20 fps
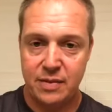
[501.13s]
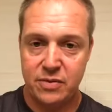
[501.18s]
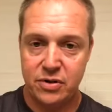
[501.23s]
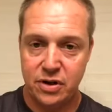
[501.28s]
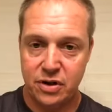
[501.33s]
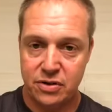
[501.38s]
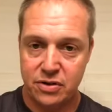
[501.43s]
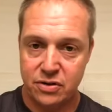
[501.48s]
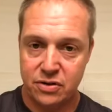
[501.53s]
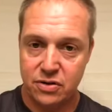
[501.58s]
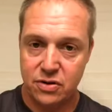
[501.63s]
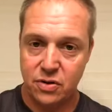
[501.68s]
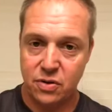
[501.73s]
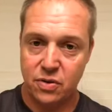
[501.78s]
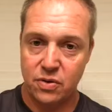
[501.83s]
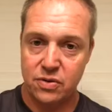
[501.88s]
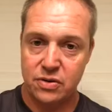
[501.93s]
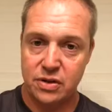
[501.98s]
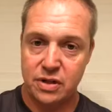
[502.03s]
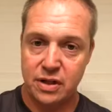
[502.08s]
Justin
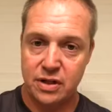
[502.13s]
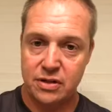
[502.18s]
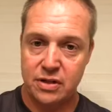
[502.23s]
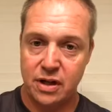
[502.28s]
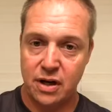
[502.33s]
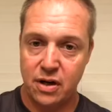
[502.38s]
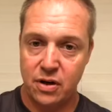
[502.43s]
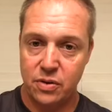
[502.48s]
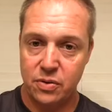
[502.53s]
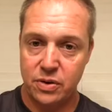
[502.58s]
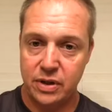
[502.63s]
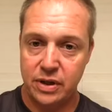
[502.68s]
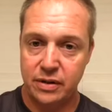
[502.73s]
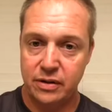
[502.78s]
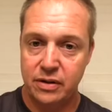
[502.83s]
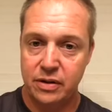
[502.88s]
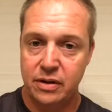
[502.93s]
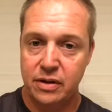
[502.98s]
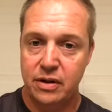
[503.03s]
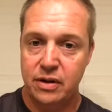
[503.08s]
Swords does the holding
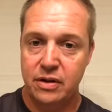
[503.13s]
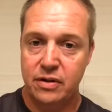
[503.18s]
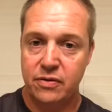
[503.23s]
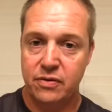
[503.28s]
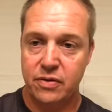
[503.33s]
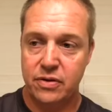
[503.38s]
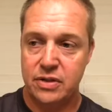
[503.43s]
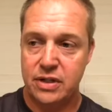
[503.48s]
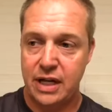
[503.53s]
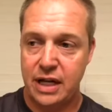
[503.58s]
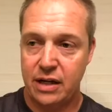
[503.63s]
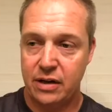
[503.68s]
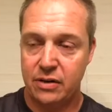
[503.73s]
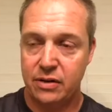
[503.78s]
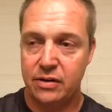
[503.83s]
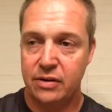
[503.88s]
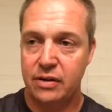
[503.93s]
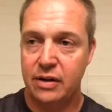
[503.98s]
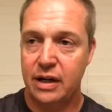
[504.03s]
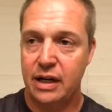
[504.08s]
for Saylor,
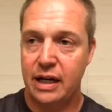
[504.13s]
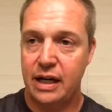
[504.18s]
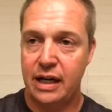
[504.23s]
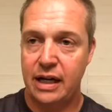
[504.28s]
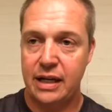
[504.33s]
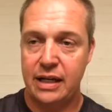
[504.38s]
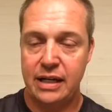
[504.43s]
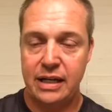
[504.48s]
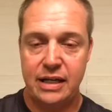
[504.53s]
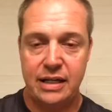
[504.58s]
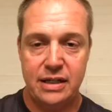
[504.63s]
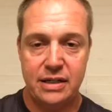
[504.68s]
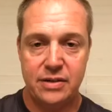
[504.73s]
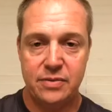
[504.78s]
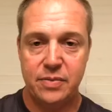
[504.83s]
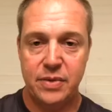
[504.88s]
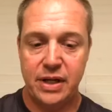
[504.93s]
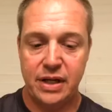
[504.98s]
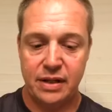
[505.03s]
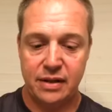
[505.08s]
and he's
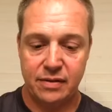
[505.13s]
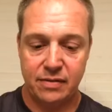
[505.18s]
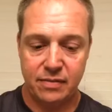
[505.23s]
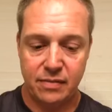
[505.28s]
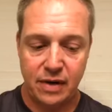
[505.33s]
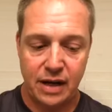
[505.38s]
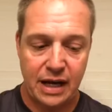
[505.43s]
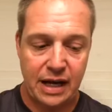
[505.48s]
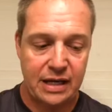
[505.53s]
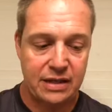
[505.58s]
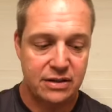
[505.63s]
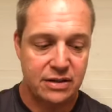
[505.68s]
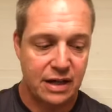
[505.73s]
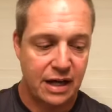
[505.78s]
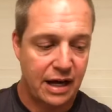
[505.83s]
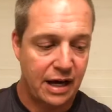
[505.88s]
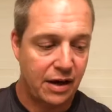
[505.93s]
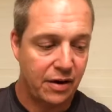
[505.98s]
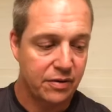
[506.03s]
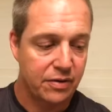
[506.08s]
been lights
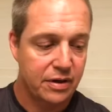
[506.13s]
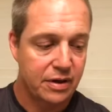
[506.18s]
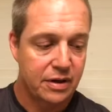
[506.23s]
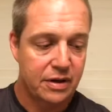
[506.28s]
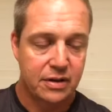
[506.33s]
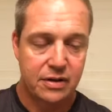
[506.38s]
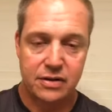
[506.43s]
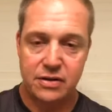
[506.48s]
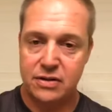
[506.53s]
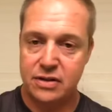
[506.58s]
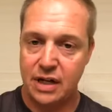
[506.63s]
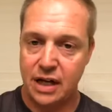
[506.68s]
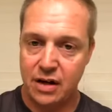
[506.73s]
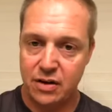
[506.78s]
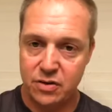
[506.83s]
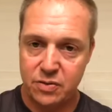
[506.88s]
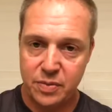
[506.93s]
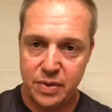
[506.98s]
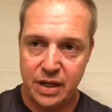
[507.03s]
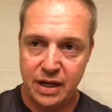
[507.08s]
out.
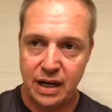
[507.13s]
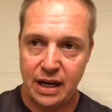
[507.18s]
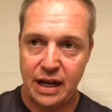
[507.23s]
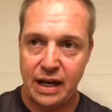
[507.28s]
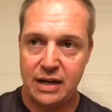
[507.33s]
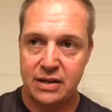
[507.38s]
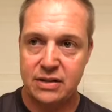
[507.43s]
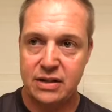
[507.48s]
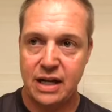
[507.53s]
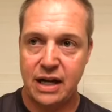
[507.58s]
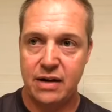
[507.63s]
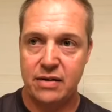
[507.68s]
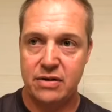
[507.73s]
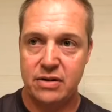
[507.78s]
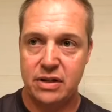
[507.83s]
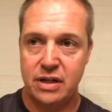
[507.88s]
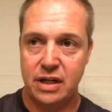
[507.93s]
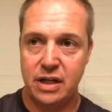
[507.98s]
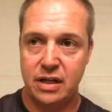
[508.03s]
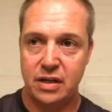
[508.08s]
Saylor's been lights out. He's
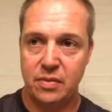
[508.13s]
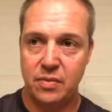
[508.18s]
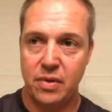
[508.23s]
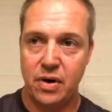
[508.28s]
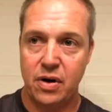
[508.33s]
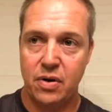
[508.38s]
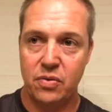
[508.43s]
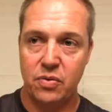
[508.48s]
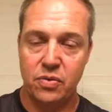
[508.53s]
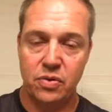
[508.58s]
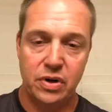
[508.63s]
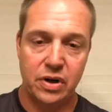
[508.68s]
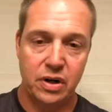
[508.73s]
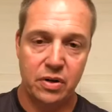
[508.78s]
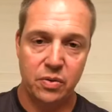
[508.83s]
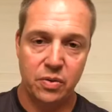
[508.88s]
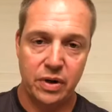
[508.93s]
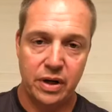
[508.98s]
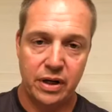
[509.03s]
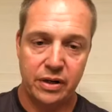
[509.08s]
kicking the ball really
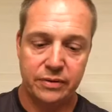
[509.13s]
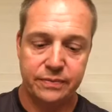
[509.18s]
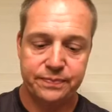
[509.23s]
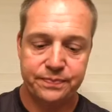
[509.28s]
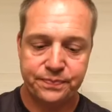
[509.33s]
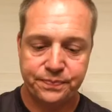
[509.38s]
well.